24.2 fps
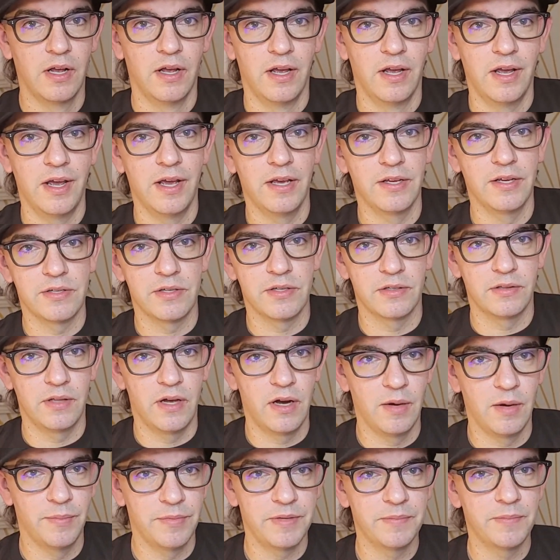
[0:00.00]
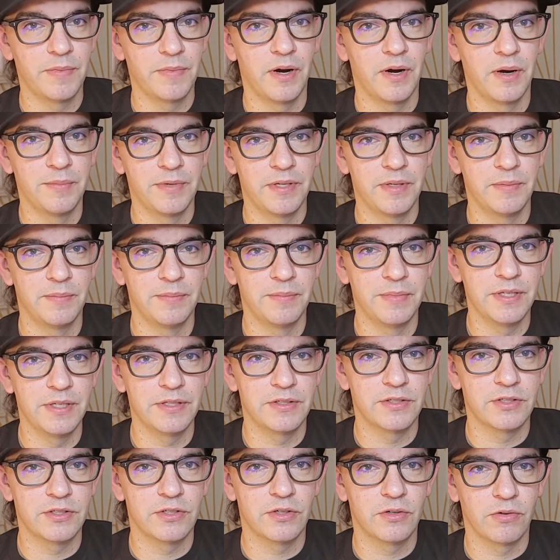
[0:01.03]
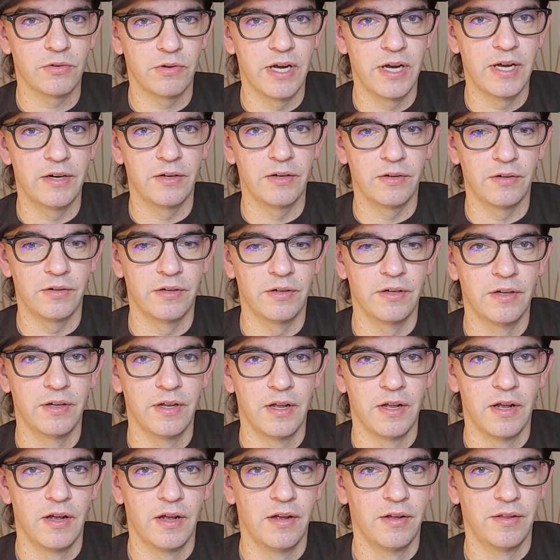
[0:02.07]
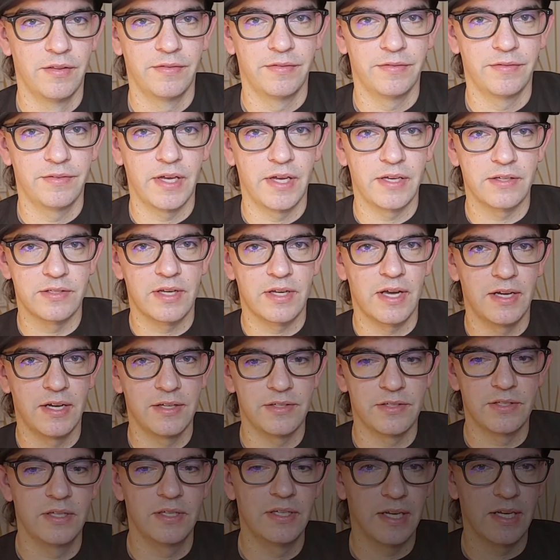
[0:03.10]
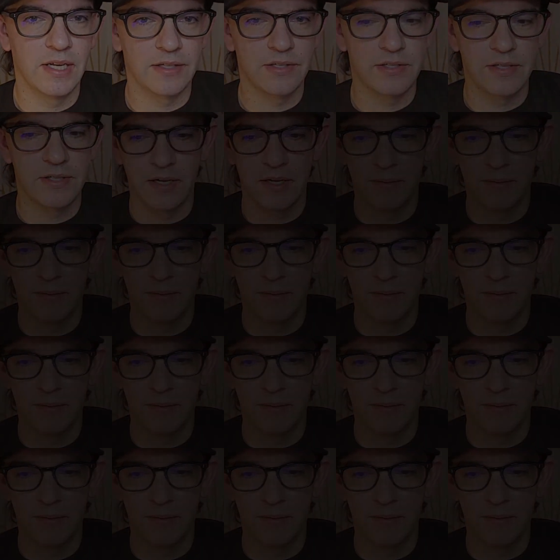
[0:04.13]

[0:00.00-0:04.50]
a Salami Mommy Meat Cradle. Thanks guys, see you next time.